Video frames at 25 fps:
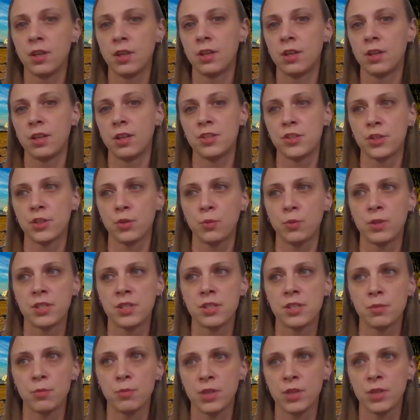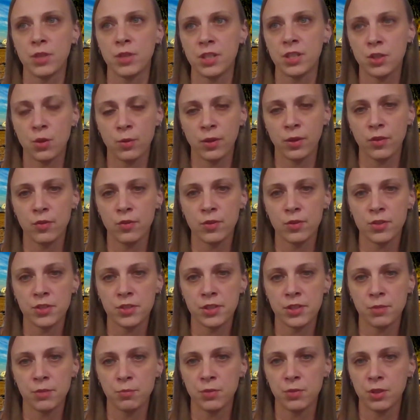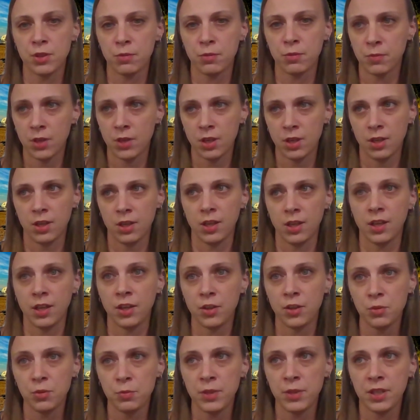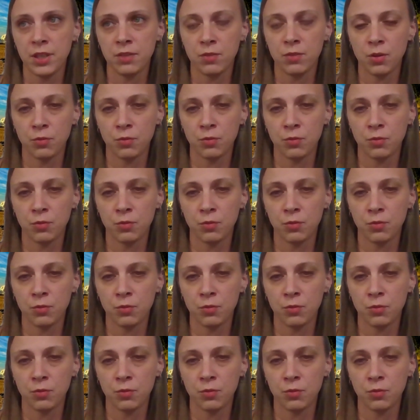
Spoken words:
And so when somebody's going through a symptom, it could be